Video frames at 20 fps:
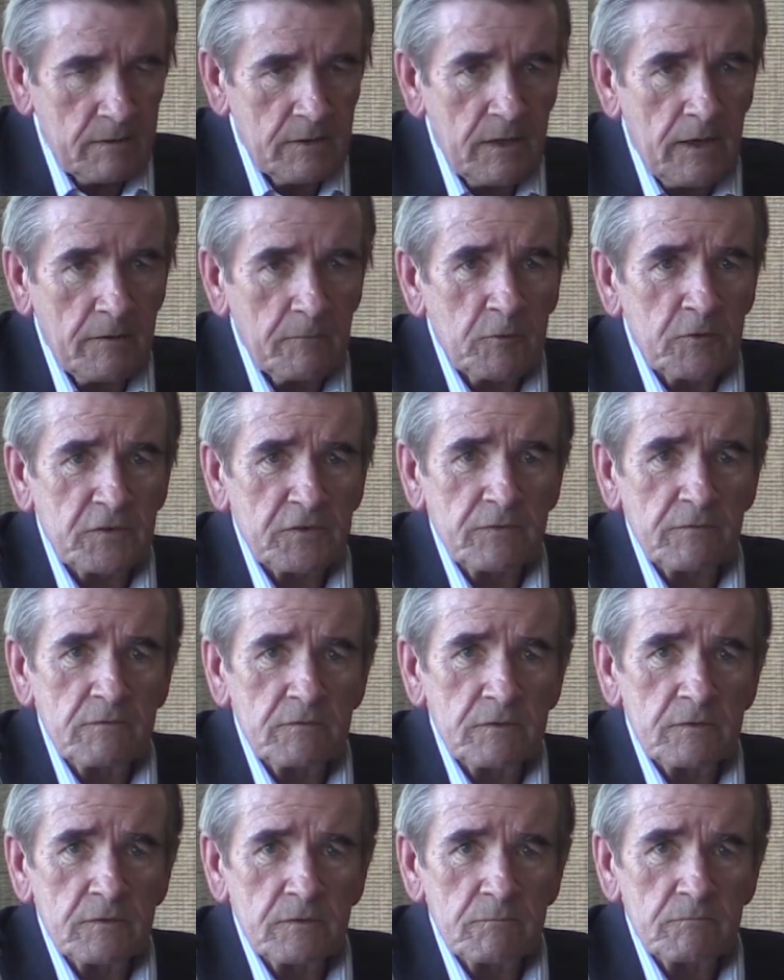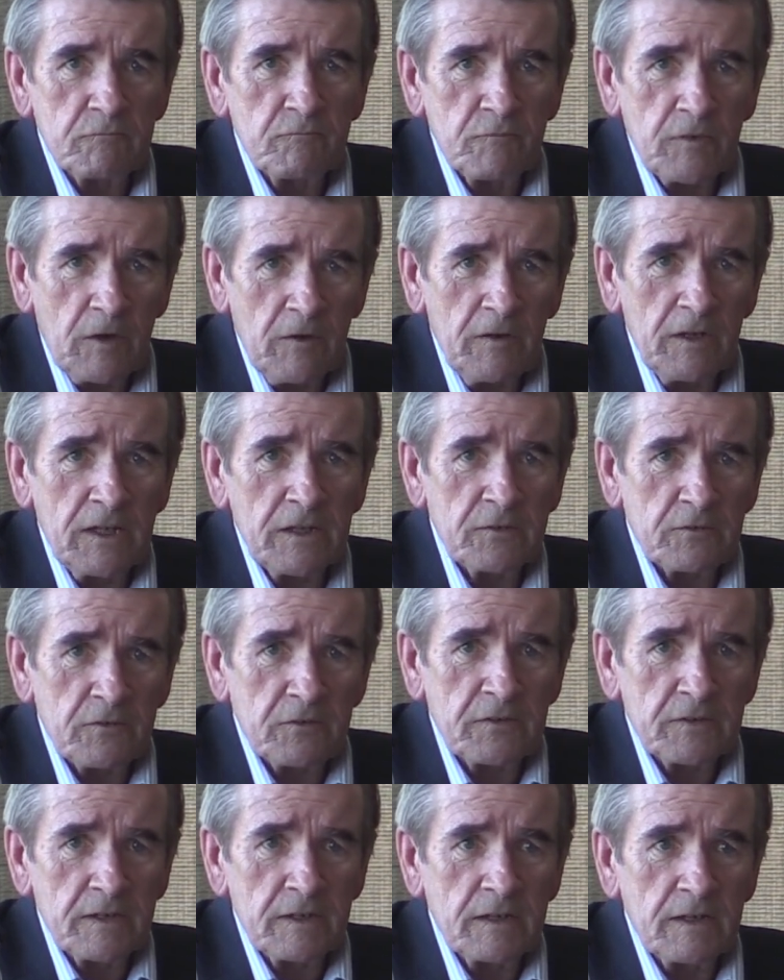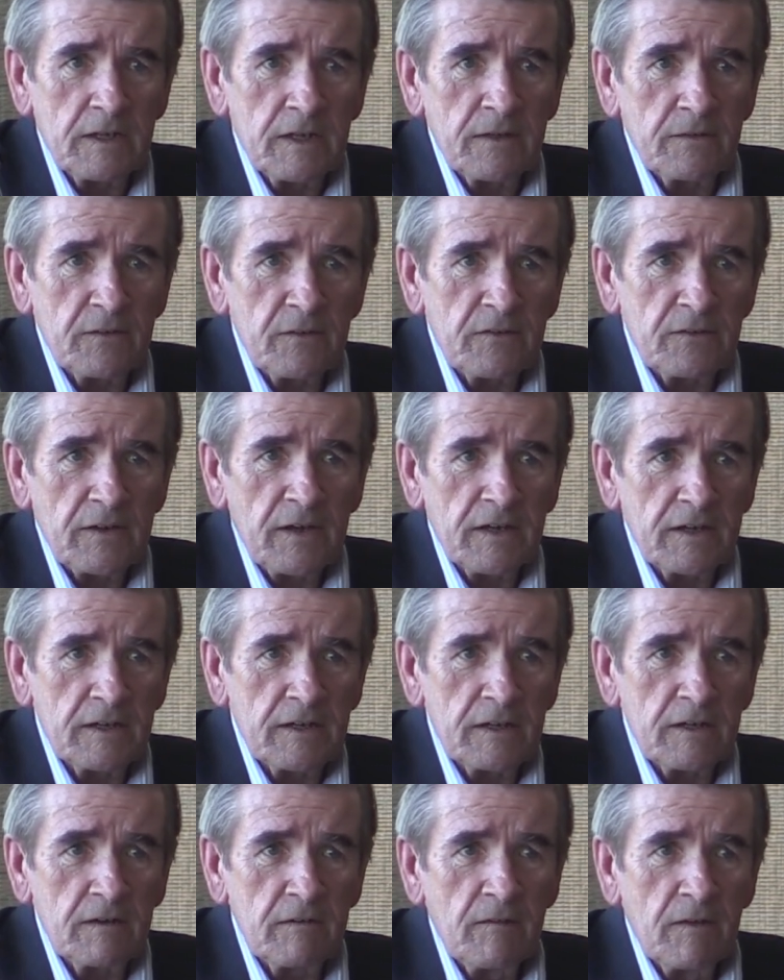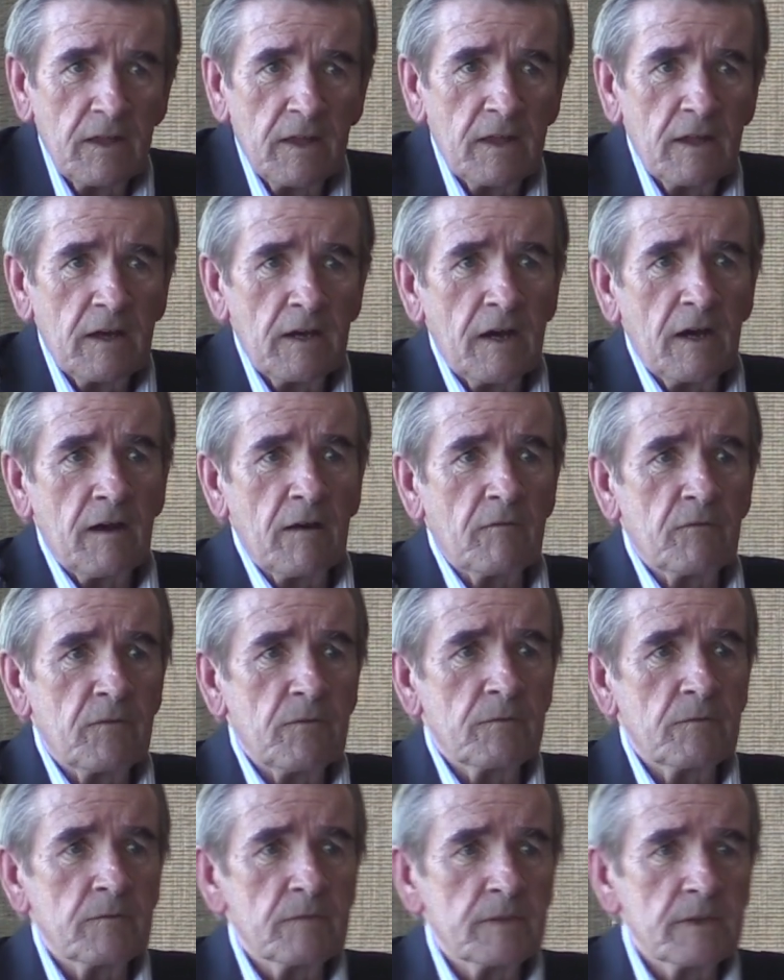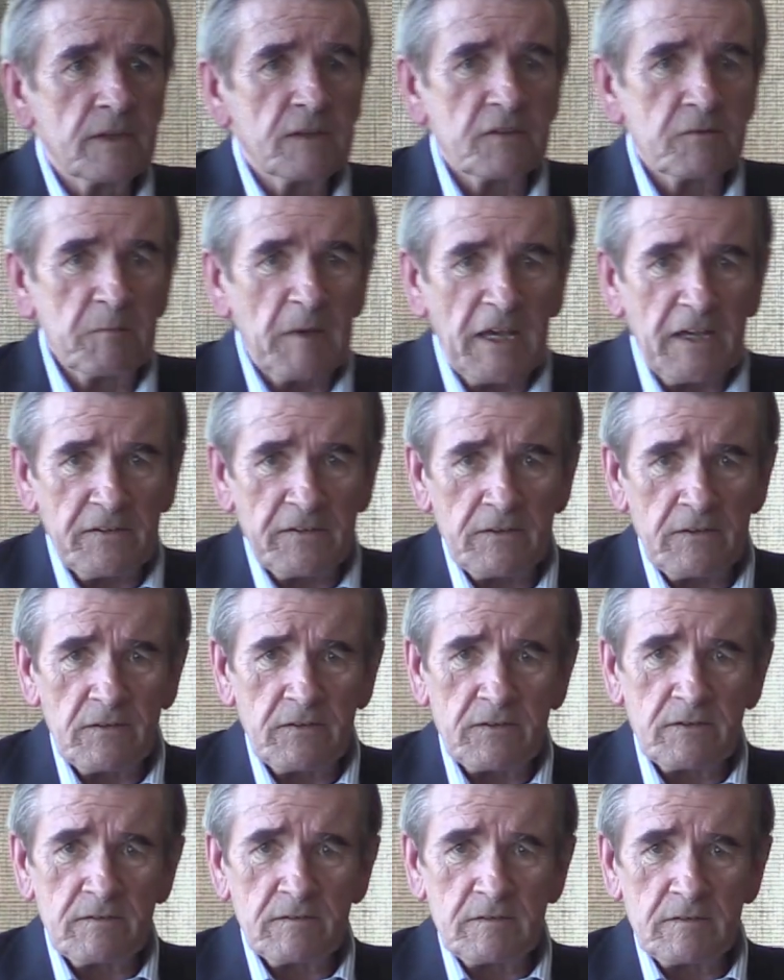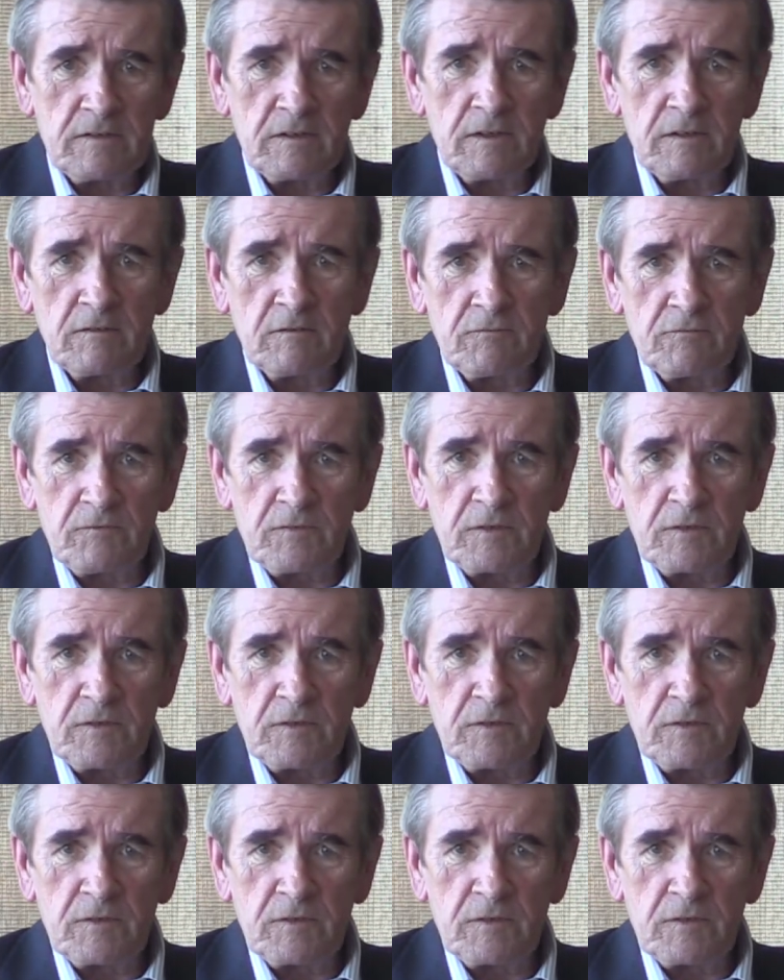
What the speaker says: I was very interested in this idea of the spaces of